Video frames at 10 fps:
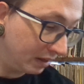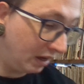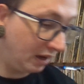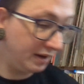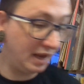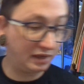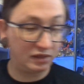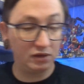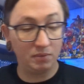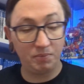
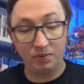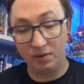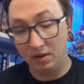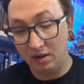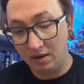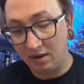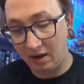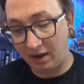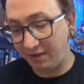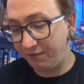Next up,
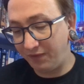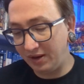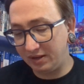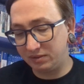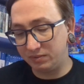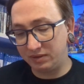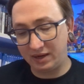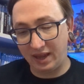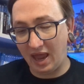I think this was like